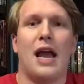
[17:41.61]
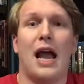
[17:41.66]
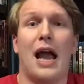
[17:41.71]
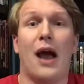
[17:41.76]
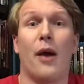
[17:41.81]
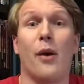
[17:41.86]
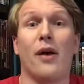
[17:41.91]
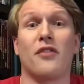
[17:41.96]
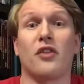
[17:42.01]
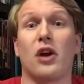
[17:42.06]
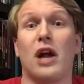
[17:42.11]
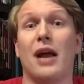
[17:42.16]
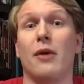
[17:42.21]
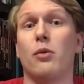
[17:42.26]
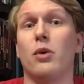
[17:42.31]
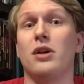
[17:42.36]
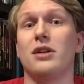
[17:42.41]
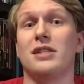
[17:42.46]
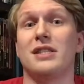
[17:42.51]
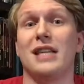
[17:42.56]
However, I
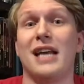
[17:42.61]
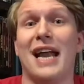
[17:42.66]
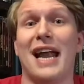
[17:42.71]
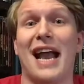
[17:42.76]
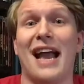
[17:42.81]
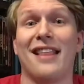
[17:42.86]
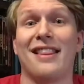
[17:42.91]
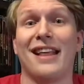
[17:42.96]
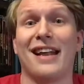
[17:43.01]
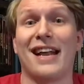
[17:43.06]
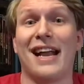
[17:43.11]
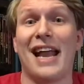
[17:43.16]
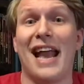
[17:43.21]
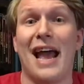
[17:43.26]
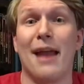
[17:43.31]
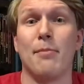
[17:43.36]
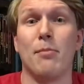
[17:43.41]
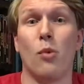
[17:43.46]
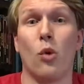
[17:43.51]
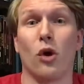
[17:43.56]
will say I think I
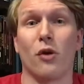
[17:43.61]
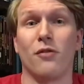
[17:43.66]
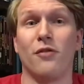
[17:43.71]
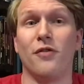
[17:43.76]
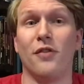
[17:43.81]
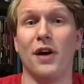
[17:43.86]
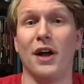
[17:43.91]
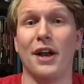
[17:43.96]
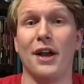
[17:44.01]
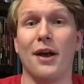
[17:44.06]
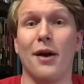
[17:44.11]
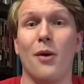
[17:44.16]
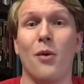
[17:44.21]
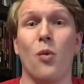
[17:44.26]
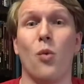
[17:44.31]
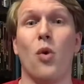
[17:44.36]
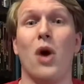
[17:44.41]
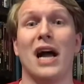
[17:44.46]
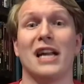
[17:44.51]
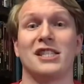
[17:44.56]
had more fun
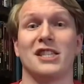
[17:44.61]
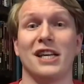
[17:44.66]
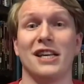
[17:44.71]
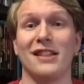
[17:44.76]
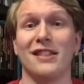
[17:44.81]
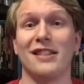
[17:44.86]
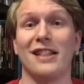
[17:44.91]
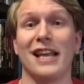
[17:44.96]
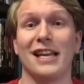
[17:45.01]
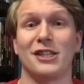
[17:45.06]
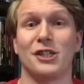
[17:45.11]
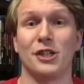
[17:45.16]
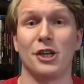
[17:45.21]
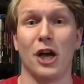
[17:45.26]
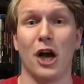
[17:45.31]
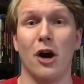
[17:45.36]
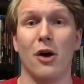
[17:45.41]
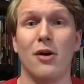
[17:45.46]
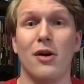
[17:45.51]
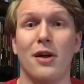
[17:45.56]
watching this
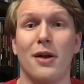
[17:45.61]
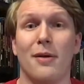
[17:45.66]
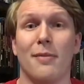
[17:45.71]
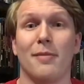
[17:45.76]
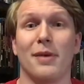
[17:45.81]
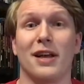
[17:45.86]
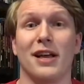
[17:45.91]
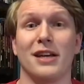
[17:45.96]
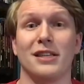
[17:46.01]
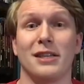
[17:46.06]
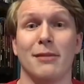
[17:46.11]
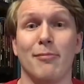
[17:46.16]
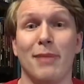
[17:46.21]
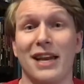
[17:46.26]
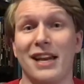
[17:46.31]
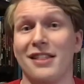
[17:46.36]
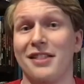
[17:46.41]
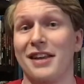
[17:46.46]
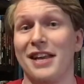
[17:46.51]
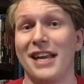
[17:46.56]
show because
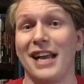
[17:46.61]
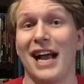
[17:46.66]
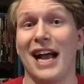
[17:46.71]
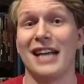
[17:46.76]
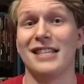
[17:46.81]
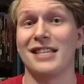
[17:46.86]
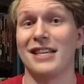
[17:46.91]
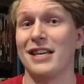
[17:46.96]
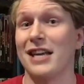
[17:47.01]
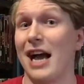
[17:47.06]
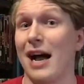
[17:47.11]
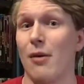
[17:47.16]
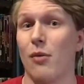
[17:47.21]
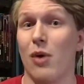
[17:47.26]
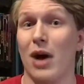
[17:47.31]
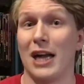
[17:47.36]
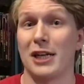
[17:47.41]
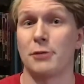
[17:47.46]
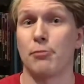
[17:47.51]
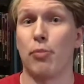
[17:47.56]
admittedly, I did not
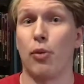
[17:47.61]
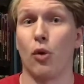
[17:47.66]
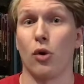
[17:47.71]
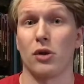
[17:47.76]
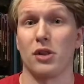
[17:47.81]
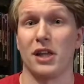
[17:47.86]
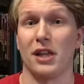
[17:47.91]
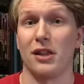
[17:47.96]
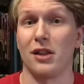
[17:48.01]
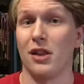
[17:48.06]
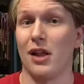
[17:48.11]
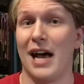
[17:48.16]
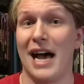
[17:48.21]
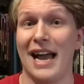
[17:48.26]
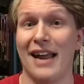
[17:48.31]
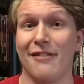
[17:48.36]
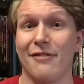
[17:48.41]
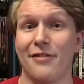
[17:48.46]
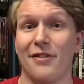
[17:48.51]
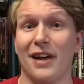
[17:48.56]
watch Portland
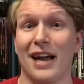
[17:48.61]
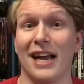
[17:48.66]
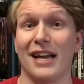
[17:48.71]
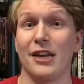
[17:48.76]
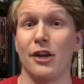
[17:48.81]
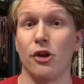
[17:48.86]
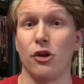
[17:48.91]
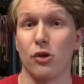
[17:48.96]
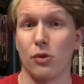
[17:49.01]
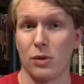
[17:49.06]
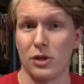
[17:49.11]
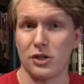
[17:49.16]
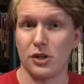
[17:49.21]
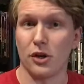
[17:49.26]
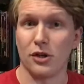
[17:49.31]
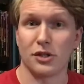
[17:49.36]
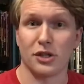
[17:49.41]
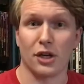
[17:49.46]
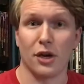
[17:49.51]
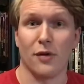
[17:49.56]
live. I knew the
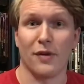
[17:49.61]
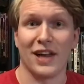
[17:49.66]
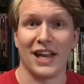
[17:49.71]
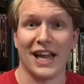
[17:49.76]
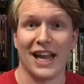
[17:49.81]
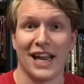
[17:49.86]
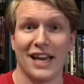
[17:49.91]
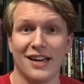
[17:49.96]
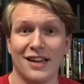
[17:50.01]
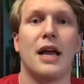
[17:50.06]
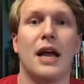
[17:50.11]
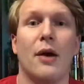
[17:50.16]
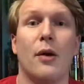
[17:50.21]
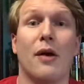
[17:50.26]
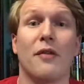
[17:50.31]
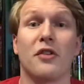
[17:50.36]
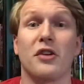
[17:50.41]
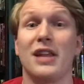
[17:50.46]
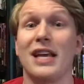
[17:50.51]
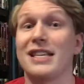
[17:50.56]
results going in.
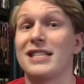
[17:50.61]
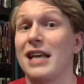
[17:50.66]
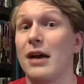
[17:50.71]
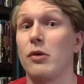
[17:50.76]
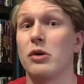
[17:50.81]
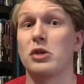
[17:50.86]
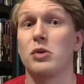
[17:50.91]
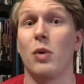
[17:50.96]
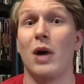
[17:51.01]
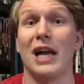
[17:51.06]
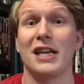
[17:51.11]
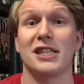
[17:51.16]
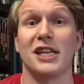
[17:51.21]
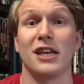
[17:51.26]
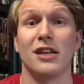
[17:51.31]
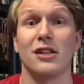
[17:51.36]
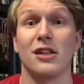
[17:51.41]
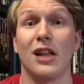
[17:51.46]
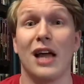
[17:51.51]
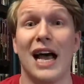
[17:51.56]
However, this I was
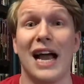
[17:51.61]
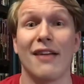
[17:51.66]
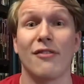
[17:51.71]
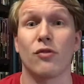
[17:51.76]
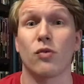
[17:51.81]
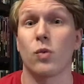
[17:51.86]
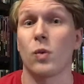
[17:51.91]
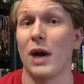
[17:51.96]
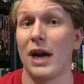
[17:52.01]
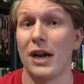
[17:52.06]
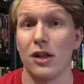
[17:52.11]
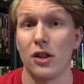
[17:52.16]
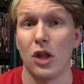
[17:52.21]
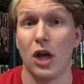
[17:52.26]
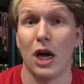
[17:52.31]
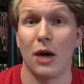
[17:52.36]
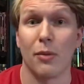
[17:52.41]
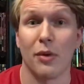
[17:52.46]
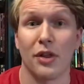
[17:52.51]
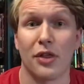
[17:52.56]
watching live right
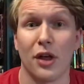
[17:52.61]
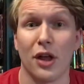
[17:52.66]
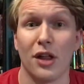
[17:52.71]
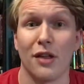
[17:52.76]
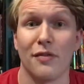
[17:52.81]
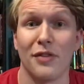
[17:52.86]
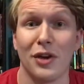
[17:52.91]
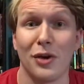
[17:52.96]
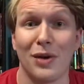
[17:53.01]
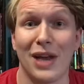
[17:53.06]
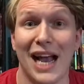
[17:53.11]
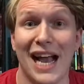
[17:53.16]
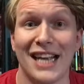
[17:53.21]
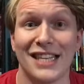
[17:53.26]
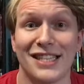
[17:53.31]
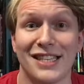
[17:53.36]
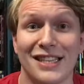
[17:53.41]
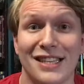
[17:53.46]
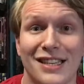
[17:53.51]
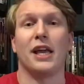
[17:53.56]
along with all of you
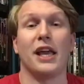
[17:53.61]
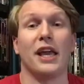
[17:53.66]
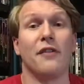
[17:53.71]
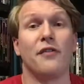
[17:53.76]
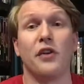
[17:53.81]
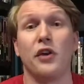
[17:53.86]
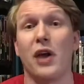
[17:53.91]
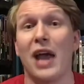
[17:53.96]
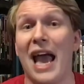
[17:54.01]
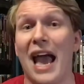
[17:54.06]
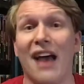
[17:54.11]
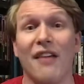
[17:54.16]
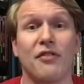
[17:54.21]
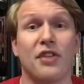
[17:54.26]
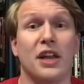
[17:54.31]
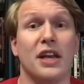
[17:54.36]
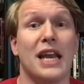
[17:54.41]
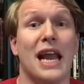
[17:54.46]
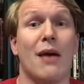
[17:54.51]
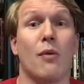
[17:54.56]
guys. If you have
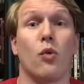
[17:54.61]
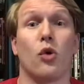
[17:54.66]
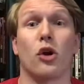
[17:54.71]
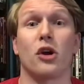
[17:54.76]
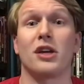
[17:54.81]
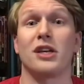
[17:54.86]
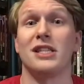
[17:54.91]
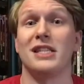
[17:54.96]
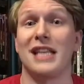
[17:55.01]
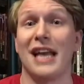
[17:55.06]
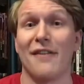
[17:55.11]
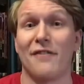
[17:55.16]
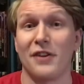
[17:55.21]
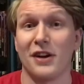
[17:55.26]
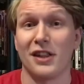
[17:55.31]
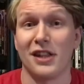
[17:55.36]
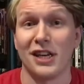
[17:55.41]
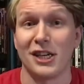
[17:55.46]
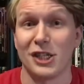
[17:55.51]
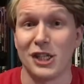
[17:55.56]
the network,
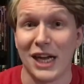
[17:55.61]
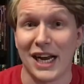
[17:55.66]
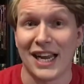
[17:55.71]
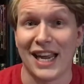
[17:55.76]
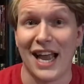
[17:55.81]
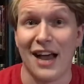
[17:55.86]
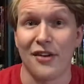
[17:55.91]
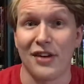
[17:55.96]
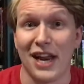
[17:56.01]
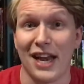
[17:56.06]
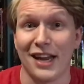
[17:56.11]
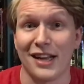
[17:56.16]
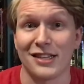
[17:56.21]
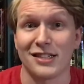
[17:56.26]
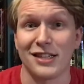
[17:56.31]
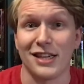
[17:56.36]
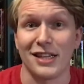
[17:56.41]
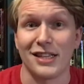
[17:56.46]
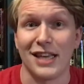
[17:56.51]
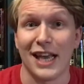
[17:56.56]
definitely check out
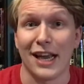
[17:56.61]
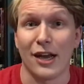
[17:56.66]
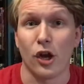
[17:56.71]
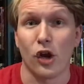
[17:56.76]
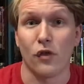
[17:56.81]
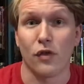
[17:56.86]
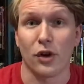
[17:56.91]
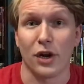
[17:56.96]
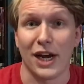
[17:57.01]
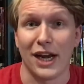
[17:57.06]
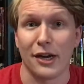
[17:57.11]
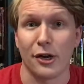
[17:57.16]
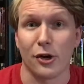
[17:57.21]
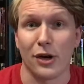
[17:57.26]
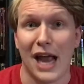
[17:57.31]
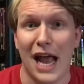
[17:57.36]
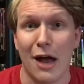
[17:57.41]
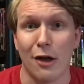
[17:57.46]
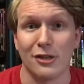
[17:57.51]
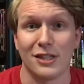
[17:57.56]
NXT TakeOver In Your
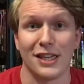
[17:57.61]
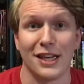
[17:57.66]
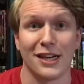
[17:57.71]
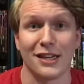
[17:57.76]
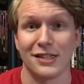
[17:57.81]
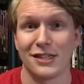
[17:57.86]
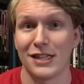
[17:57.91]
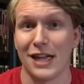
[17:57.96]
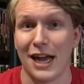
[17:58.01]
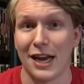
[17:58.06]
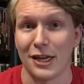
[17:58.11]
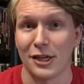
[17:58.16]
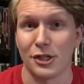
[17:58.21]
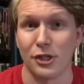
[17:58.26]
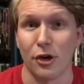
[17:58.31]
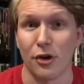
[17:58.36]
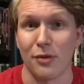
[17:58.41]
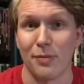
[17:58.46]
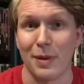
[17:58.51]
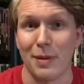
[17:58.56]
House. It is not a
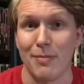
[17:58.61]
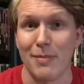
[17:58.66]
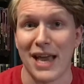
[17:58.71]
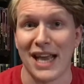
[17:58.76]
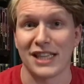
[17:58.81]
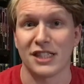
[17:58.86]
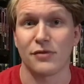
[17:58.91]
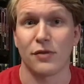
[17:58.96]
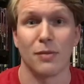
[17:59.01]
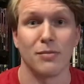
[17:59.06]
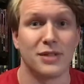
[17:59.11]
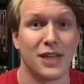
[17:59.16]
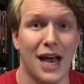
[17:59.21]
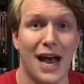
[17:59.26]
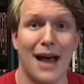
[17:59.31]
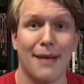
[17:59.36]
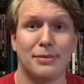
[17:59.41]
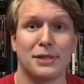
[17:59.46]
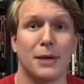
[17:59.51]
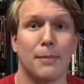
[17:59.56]
show to be missed. From
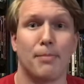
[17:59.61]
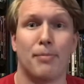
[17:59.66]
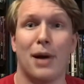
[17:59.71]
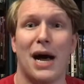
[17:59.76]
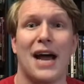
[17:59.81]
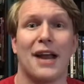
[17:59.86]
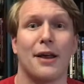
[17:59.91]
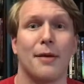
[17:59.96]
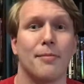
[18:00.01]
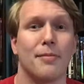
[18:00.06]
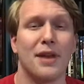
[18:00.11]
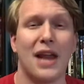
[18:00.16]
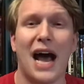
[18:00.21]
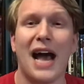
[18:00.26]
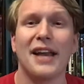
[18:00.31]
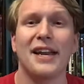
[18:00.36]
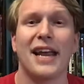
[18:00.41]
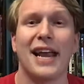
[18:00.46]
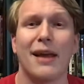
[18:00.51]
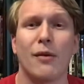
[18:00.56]
top to bottom,
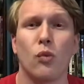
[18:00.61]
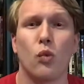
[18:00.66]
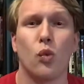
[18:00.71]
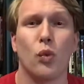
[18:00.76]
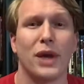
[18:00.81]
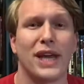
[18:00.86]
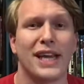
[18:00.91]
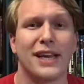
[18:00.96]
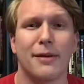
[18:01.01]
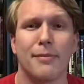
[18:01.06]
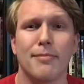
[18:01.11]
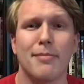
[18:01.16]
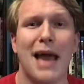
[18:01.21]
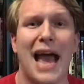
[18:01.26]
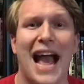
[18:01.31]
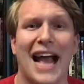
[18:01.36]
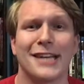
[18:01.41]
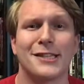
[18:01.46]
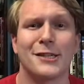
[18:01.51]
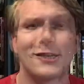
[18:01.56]
not a weak
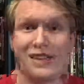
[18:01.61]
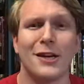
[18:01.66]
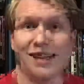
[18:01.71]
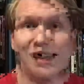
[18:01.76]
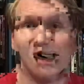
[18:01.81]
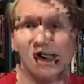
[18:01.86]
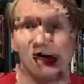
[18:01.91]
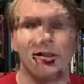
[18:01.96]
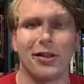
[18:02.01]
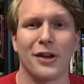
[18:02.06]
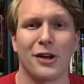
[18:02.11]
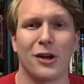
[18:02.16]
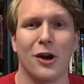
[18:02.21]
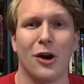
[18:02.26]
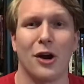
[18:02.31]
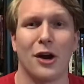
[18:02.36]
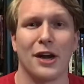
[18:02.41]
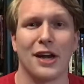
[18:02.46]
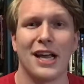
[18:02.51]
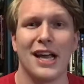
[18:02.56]
match on the
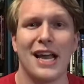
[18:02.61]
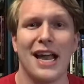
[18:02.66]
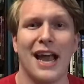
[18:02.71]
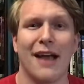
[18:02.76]
card.